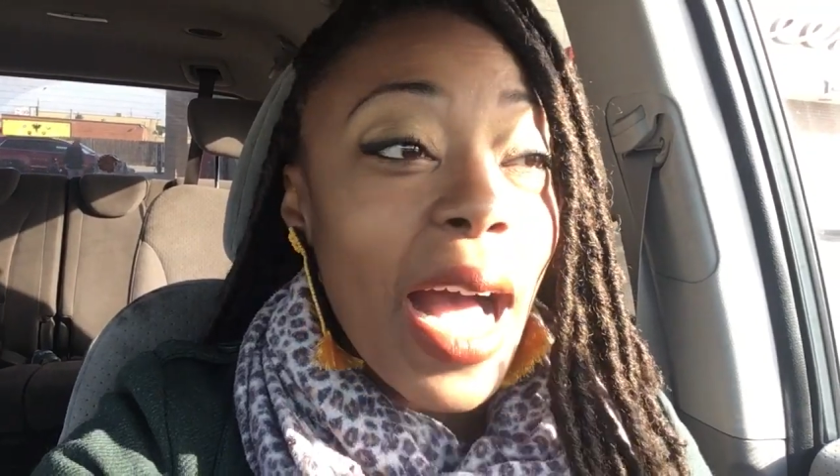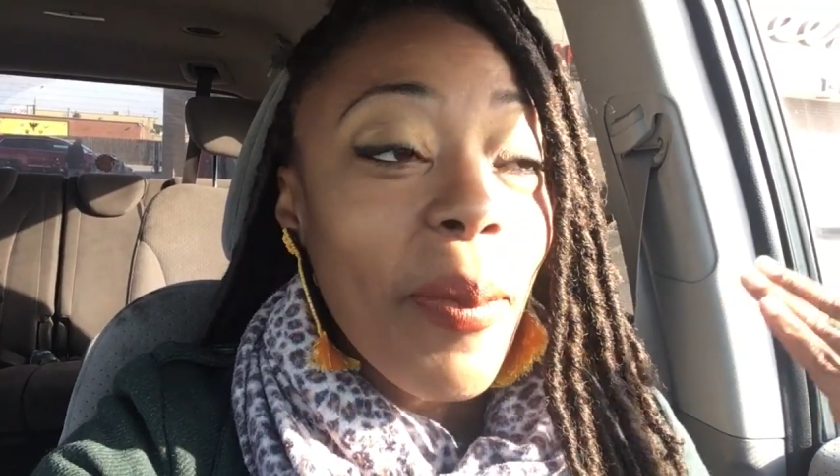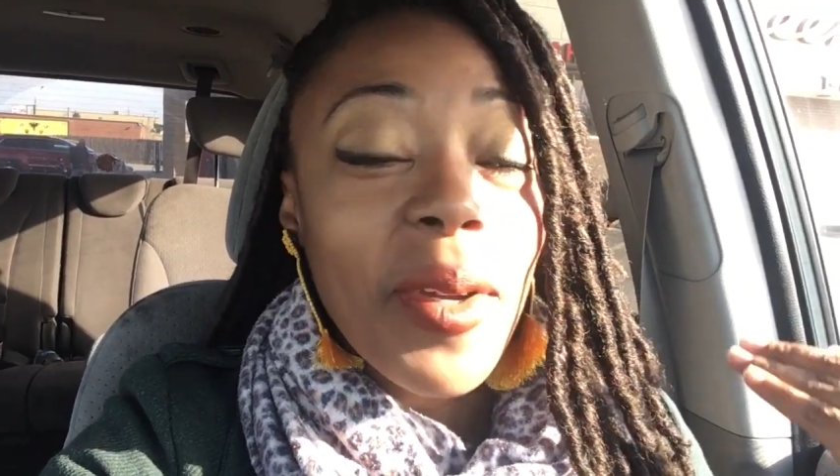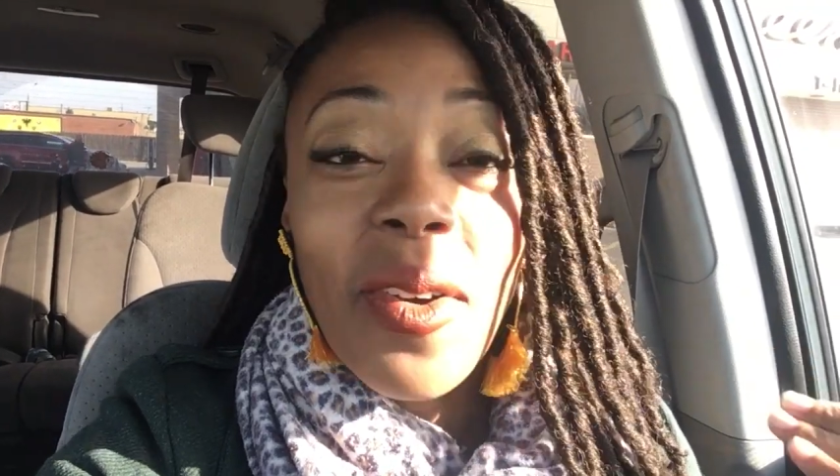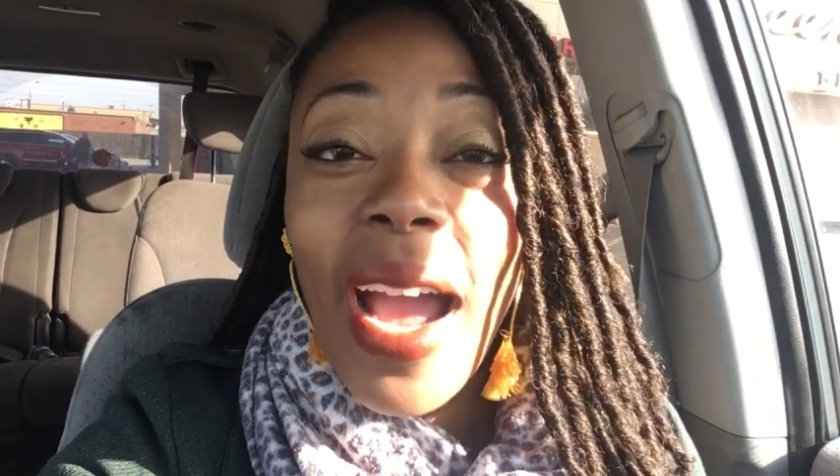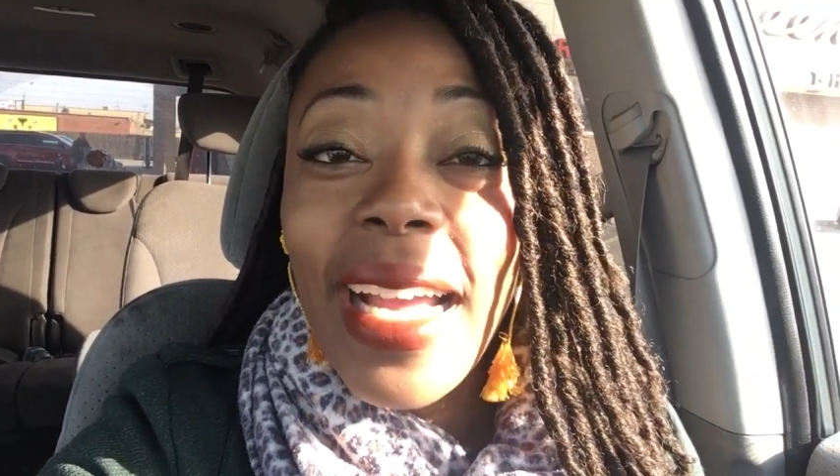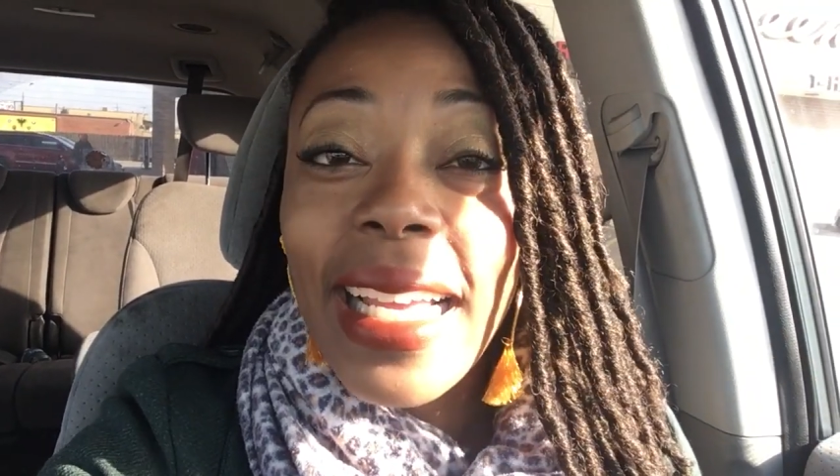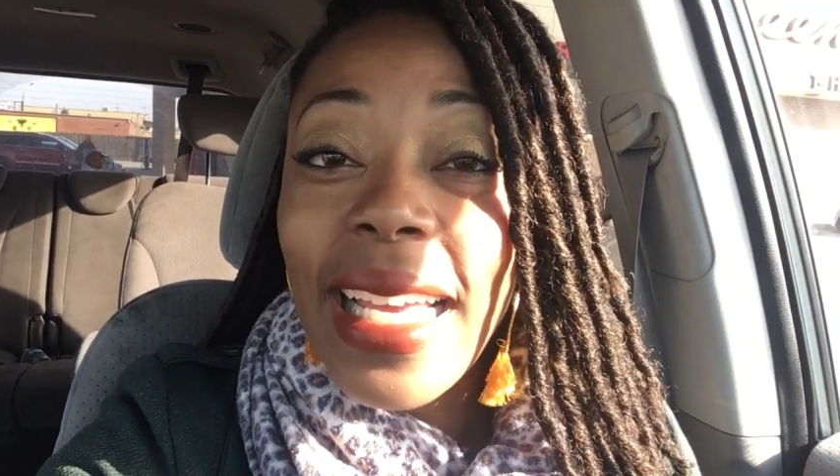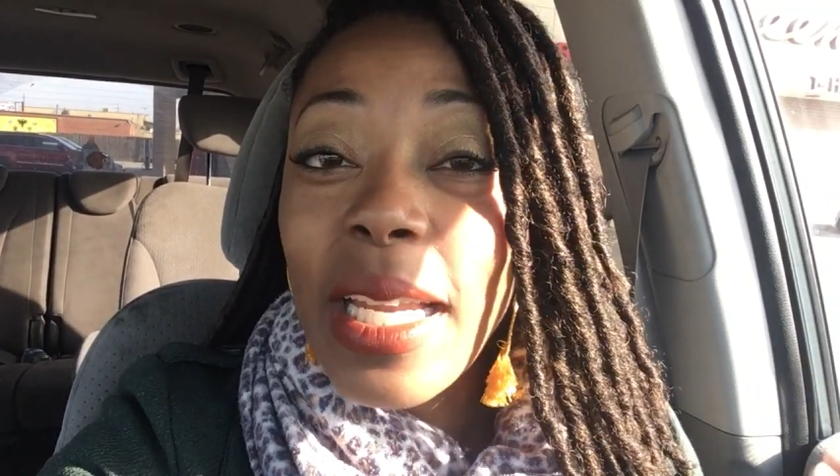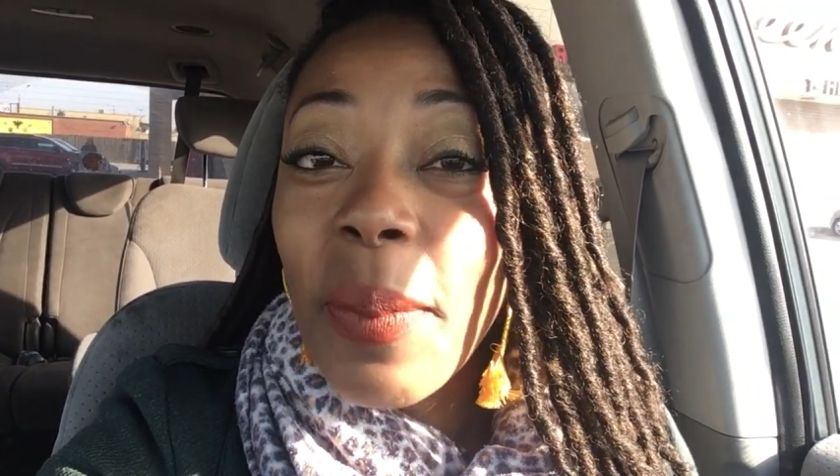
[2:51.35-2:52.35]
I'm
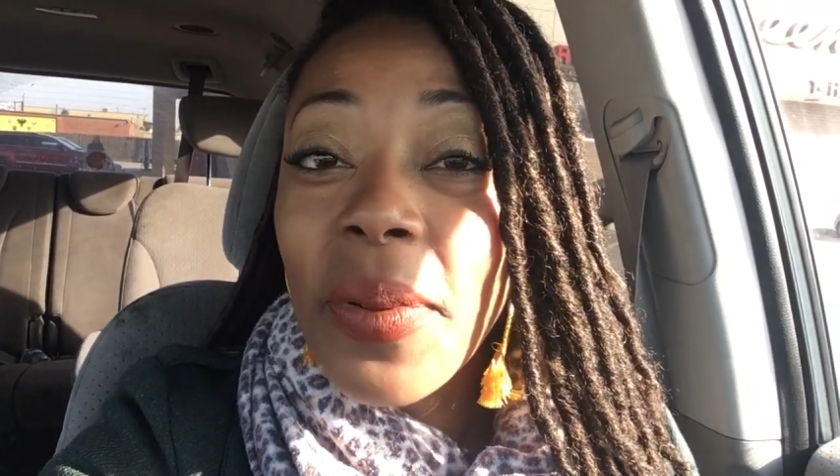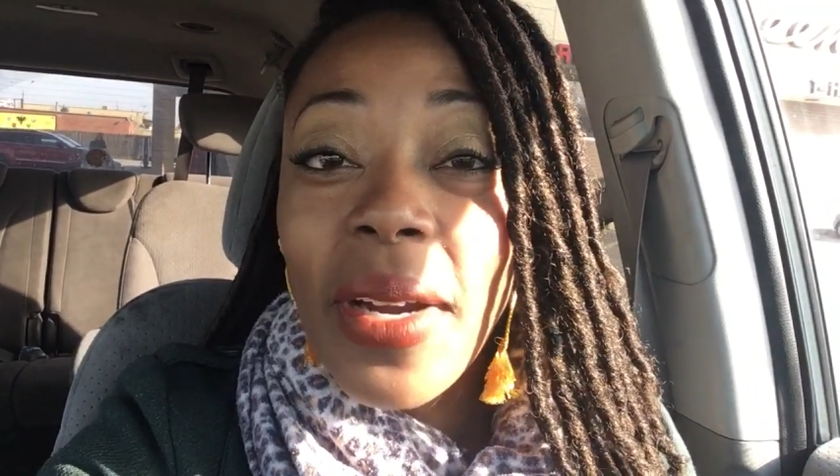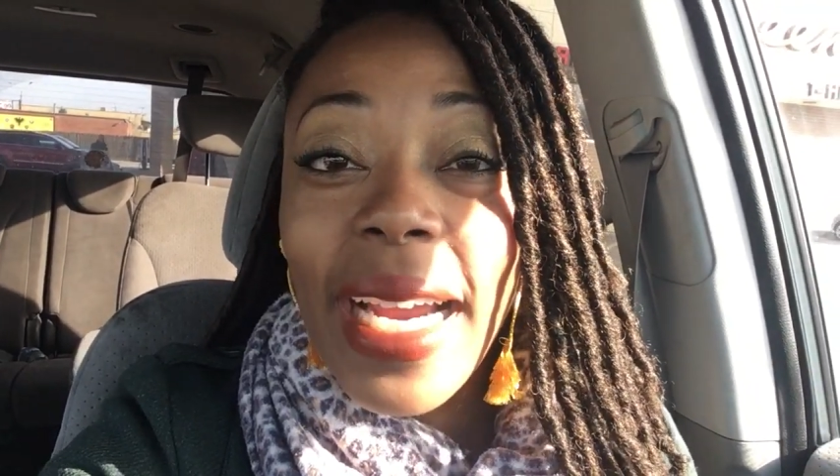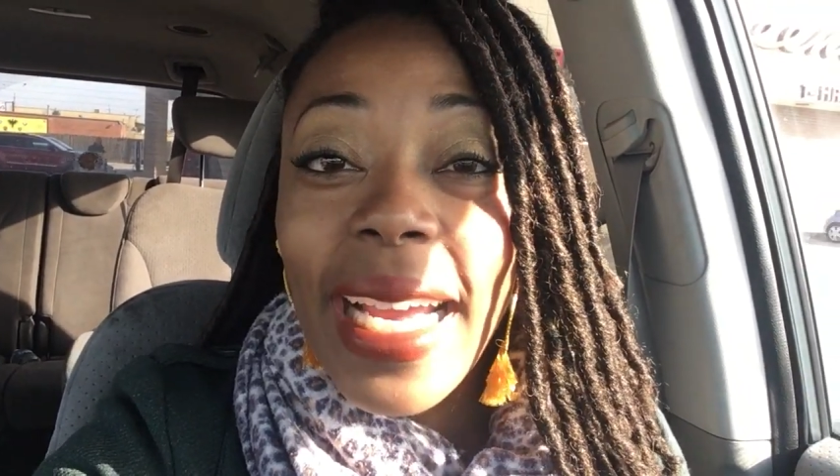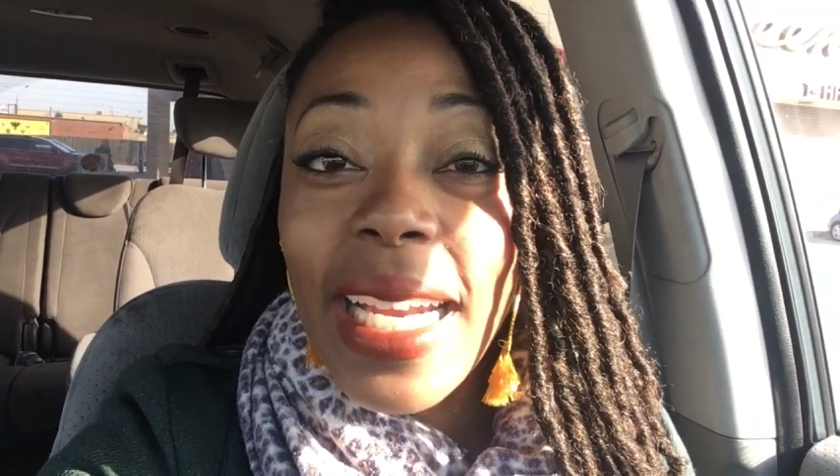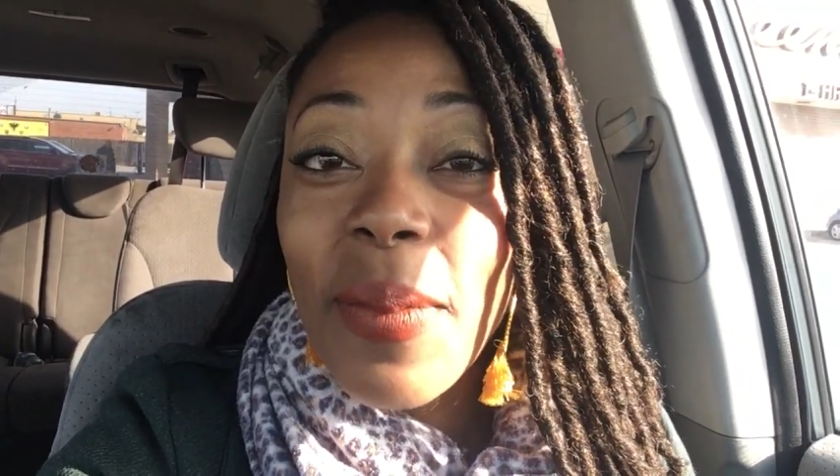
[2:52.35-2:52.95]
crying, I'm praying.